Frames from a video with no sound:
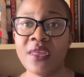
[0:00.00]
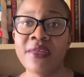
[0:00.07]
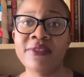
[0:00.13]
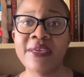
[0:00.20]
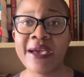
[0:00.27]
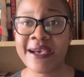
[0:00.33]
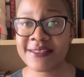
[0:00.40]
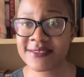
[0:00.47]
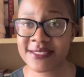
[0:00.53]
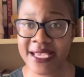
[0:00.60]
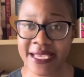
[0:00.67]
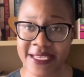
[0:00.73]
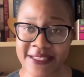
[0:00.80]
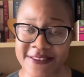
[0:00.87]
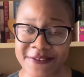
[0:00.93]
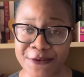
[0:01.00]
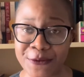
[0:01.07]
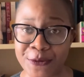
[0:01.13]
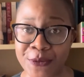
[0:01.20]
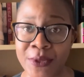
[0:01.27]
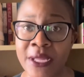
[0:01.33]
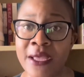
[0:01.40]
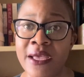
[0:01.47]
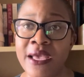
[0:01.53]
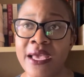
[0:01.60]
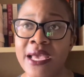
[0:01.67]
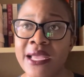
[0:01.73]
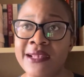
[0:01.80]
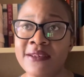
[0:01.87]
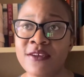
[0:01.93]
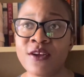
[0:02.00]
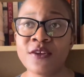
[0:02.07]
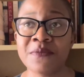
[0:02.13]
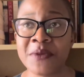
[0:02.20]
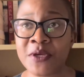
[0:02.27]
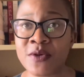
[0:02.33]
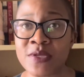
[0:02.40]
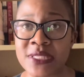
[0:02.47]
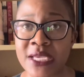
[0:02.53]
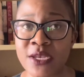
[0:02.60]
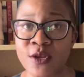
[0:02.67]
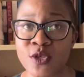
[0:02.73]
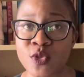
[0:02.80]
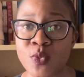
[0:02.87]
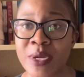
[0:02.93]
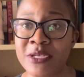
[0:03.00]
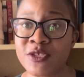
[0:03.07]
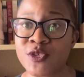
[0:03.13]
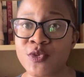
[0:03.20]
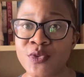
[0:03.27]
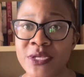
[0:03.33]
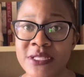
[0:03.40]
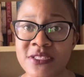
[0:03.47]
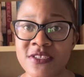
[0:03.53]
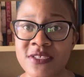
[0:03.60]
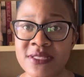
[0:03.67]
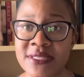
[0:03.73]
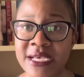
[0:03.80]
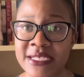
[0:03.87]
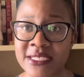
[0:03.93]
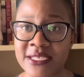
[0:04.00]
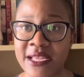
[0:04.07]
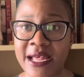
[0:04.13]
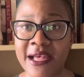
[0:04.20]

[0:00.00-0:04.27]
The answer is no, and not because I don't want to, it's just that